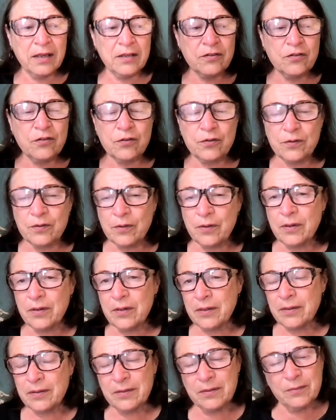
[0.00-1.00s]
do
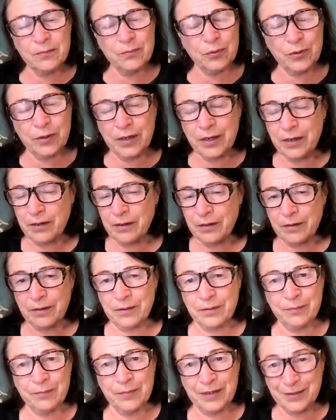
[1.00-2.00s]
prayer,
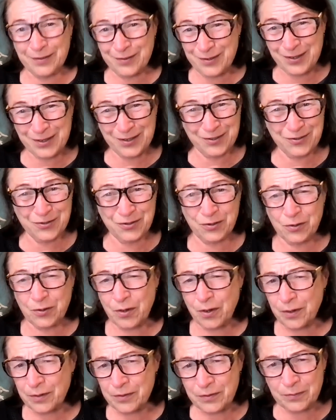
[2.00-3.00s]
meditation,
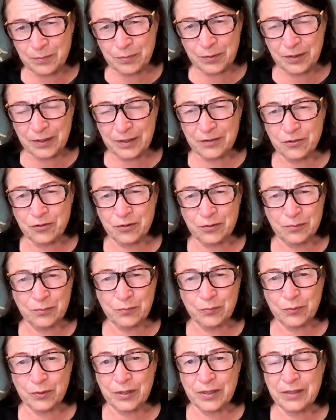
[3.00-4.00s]
contemplation,
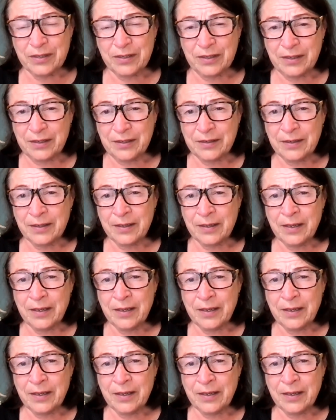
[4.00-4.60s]
breathing